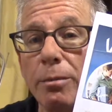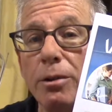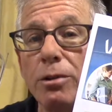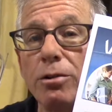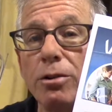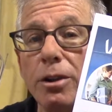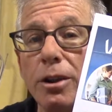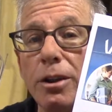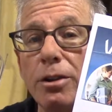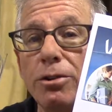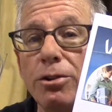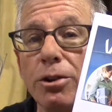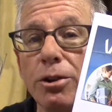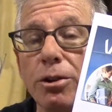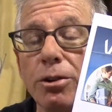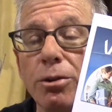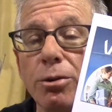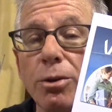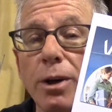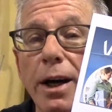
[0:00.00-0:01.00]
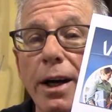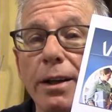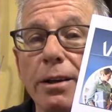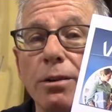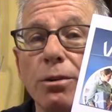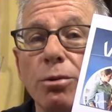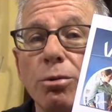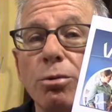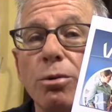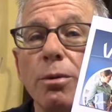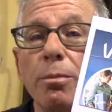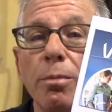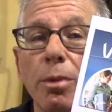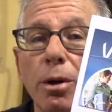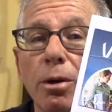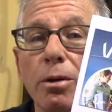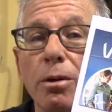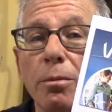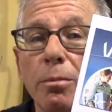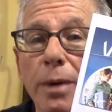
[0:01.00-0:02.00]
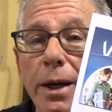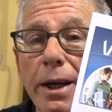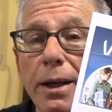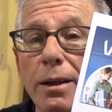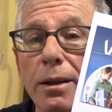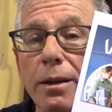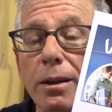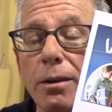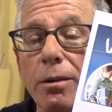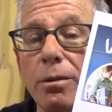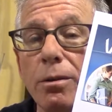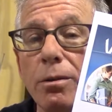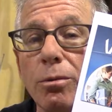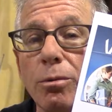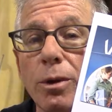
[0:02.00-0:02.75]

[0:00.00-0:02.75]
is teaching you how to do the bulk mailing,